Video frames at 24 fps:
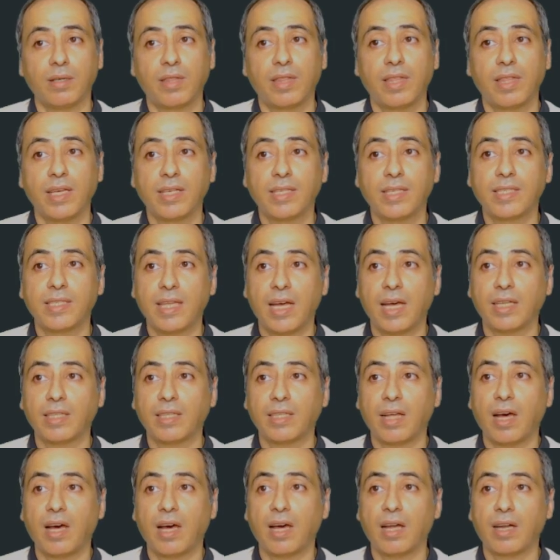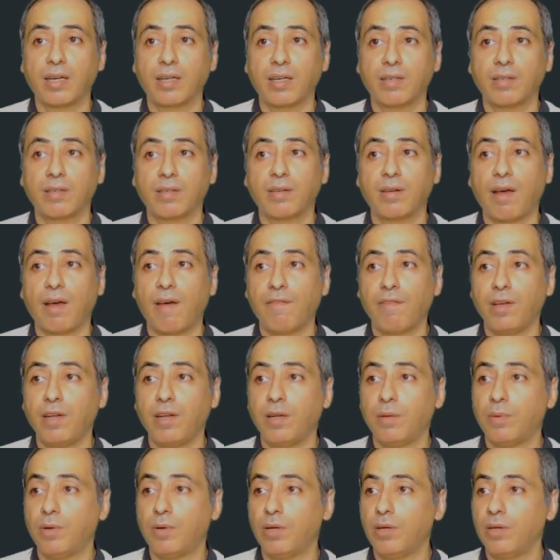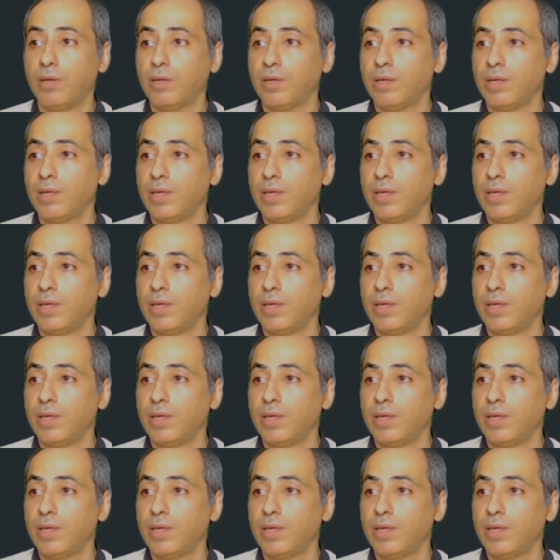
things that are available.